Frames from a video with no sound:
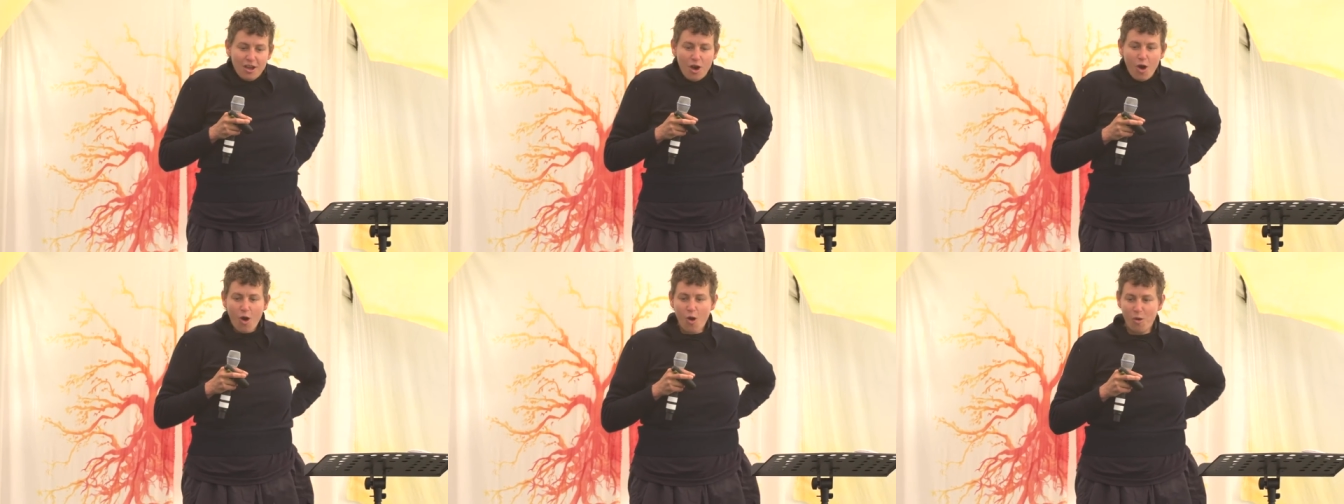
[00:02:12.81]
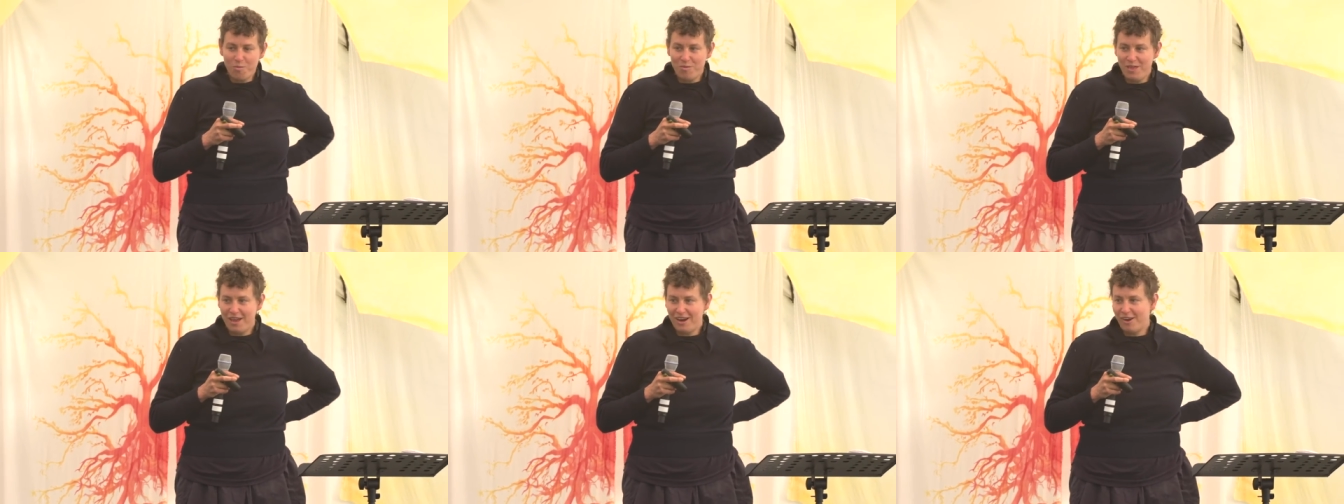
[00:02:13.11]

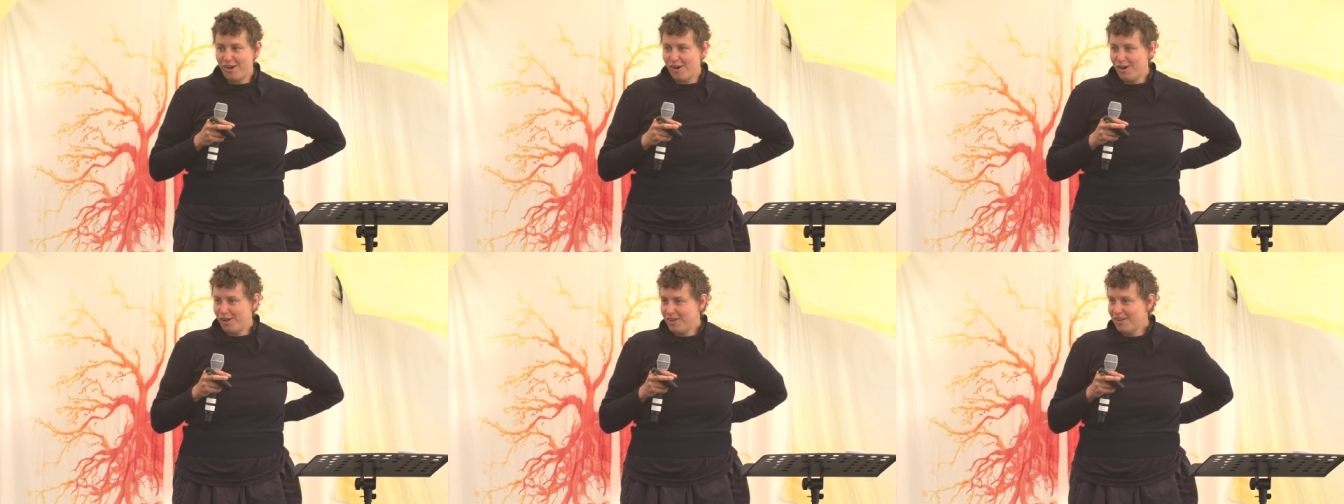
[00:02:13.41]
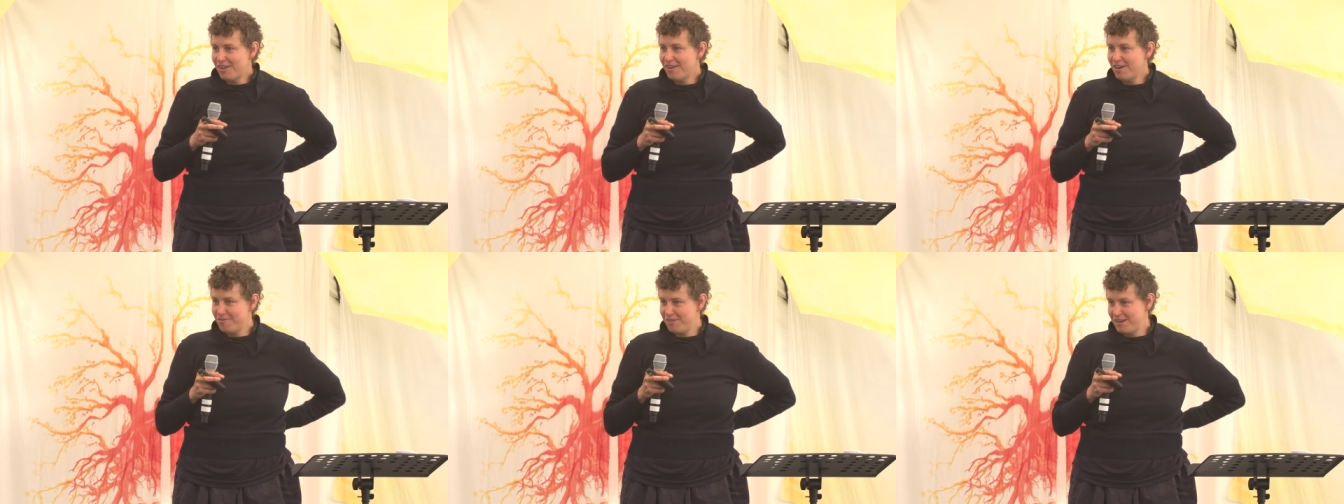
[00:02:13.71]
hope that
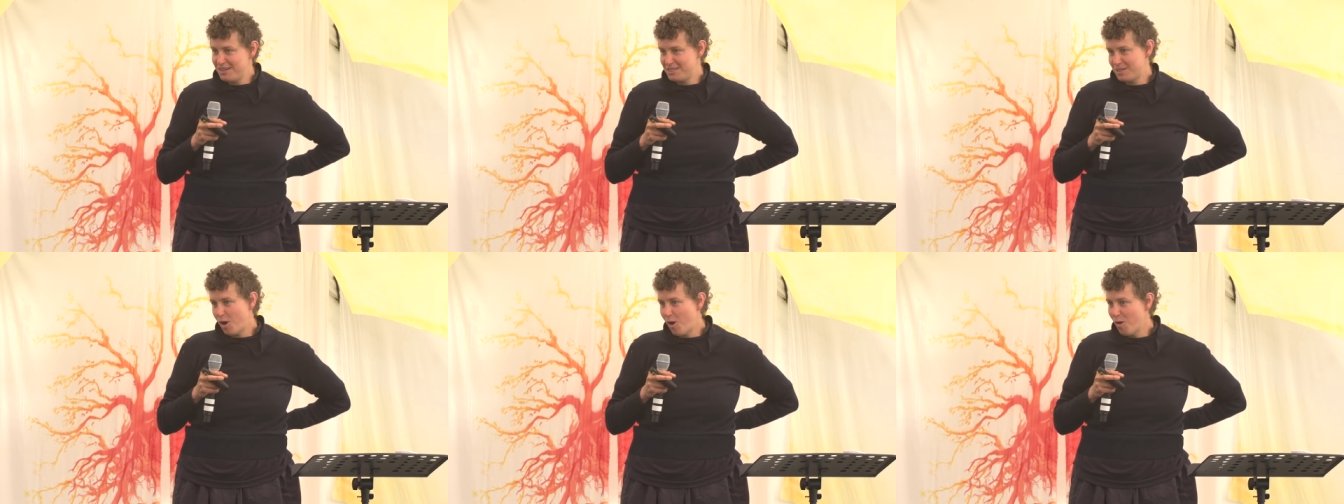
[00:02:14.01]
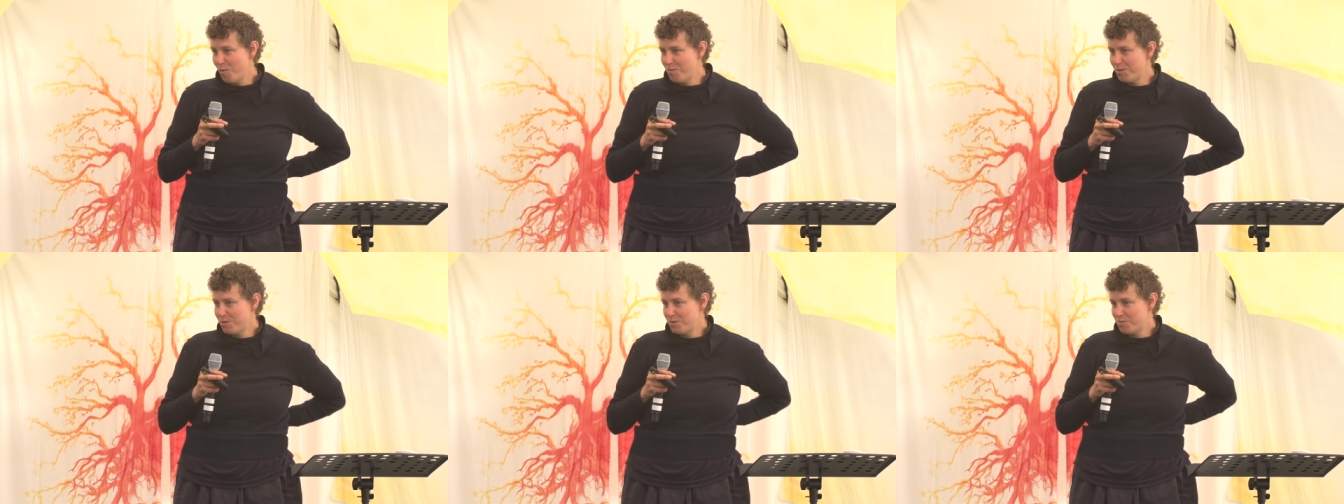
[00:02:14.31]
all of us
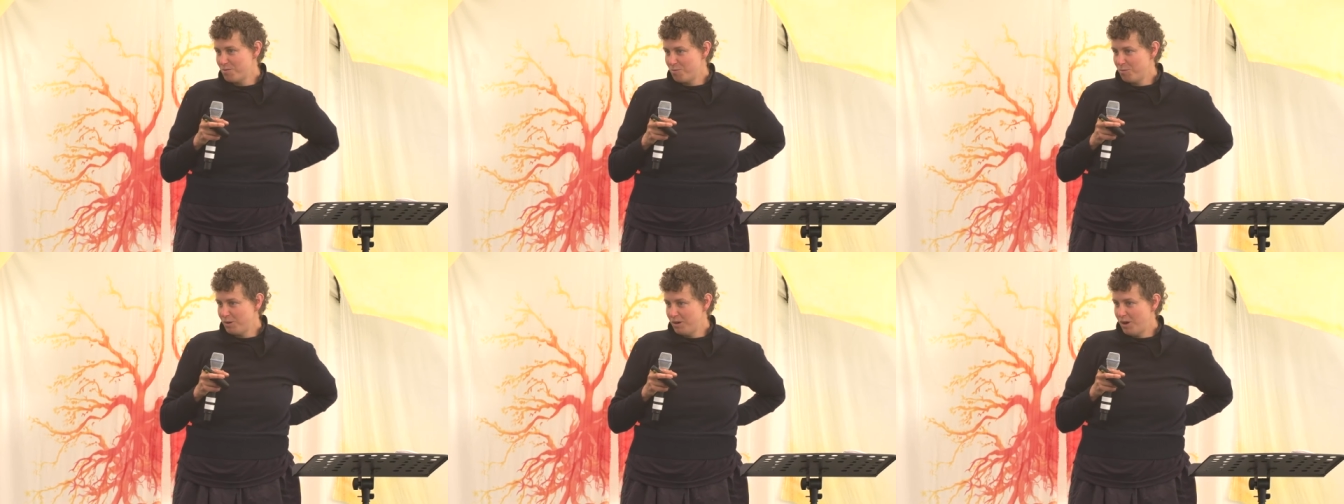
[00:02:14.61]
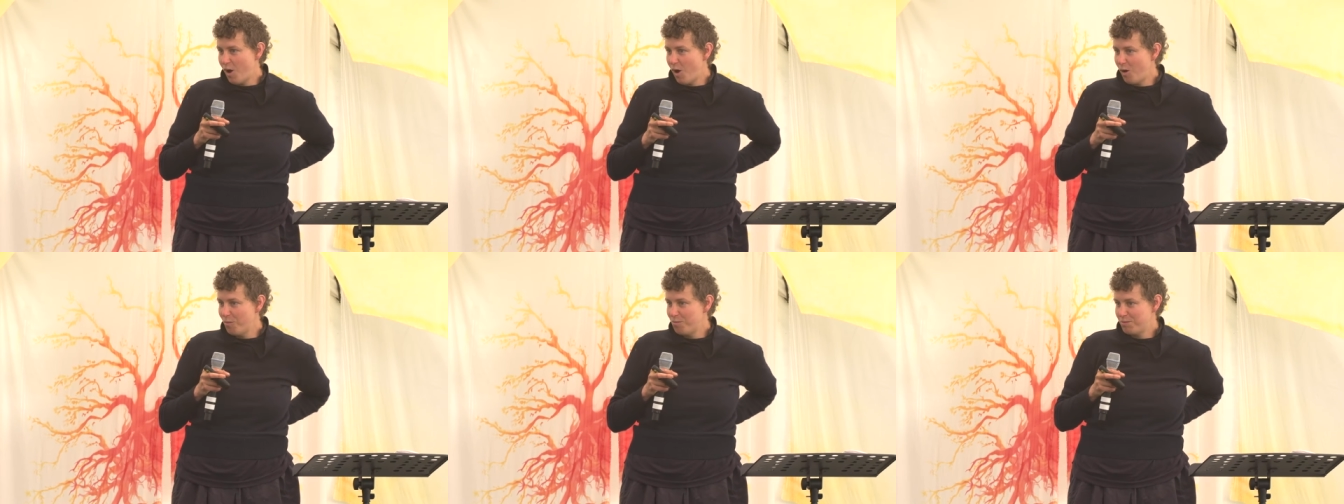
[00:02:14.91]
hope
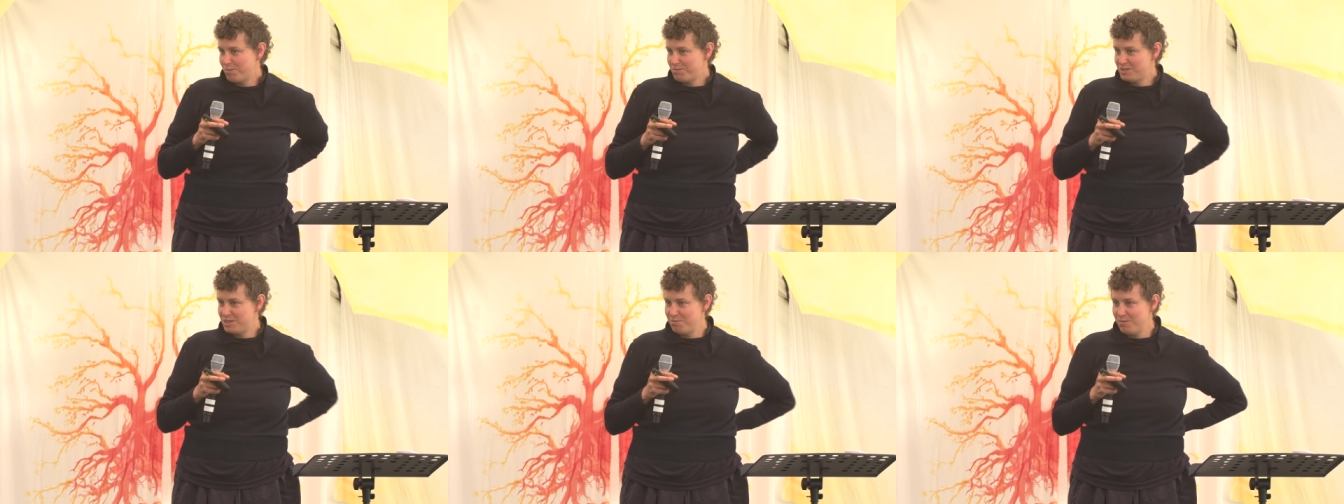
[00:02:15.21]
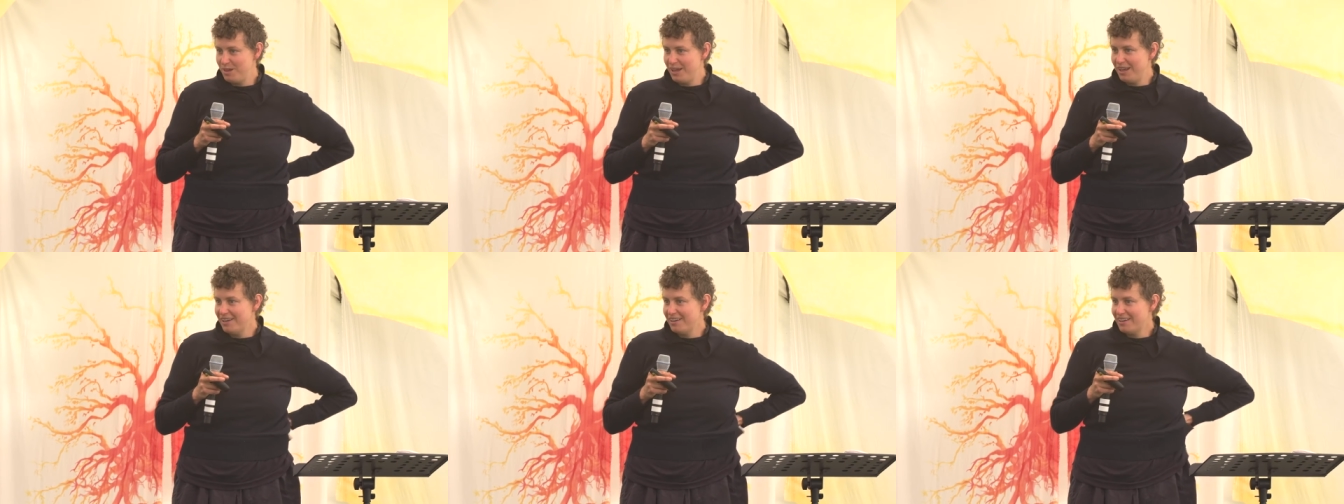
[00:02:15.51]
would hope to
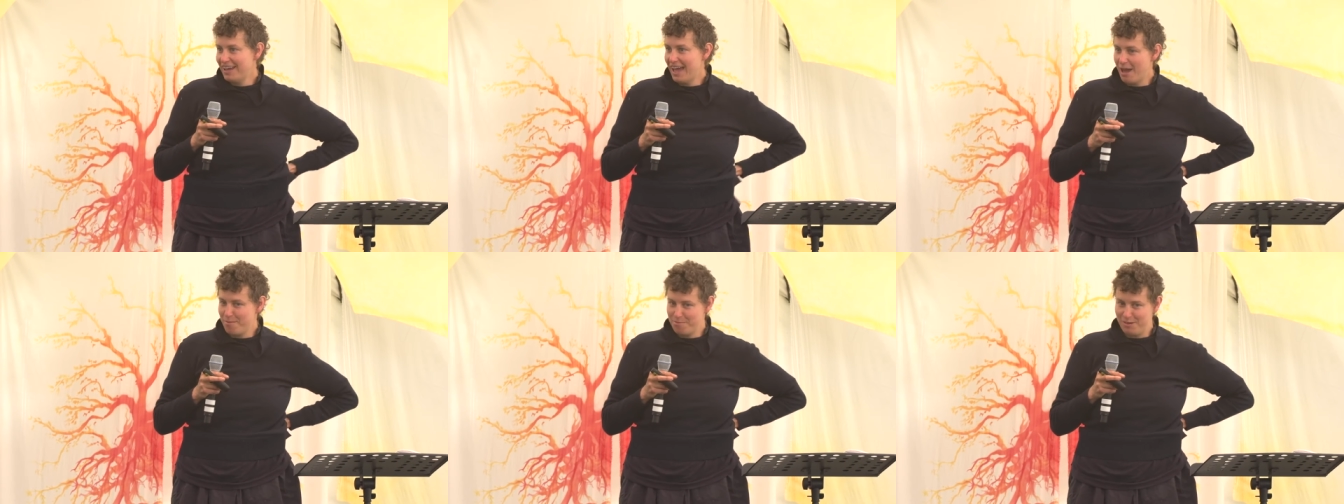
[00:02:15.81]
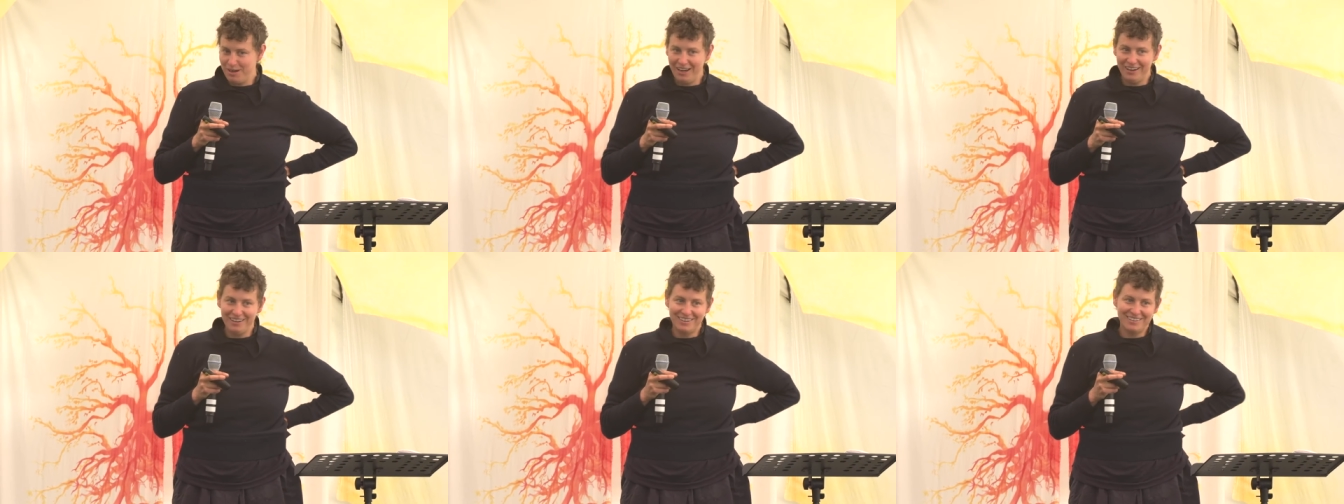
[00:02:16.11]
be
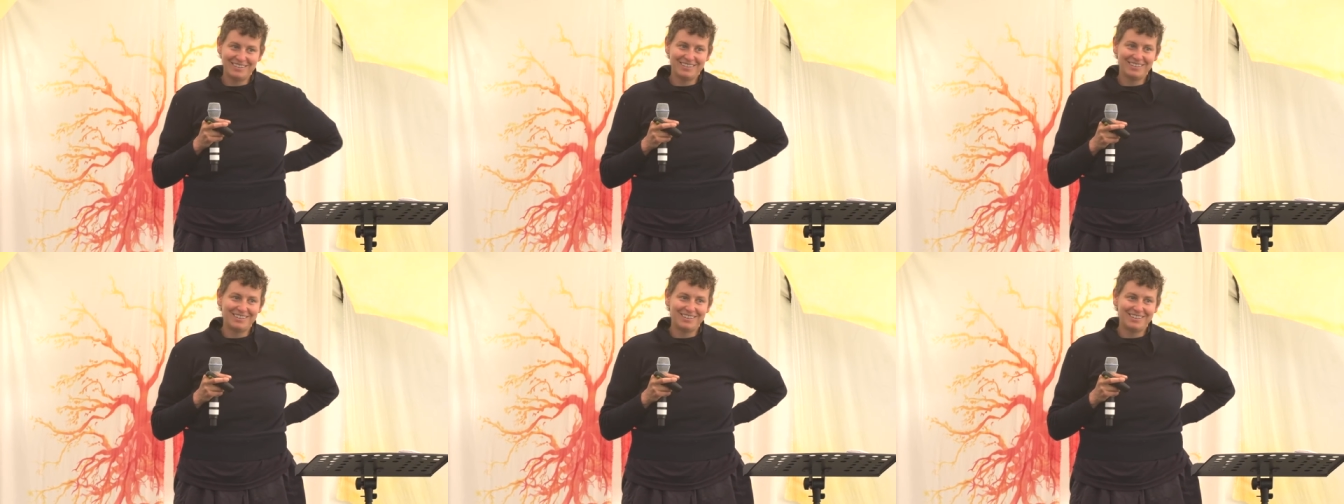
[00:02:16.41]
happening